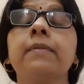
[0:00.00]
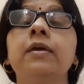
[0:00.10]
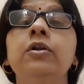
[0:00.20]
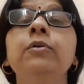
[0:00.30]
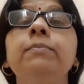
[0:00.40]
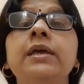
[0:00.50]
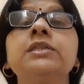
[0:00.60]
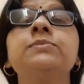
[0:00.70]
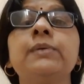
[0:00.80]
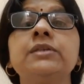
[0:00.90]
you know, make
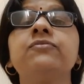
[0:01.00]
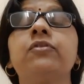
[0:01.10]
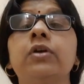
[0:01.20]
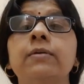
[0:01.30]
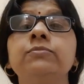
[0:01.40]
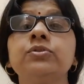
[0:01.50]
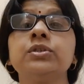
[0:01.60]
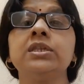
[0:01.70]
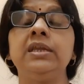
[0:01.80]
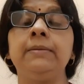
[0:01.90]
space for him to
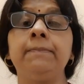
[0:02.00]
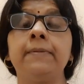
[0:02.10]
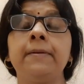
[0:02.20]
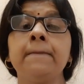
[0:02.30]
sleep.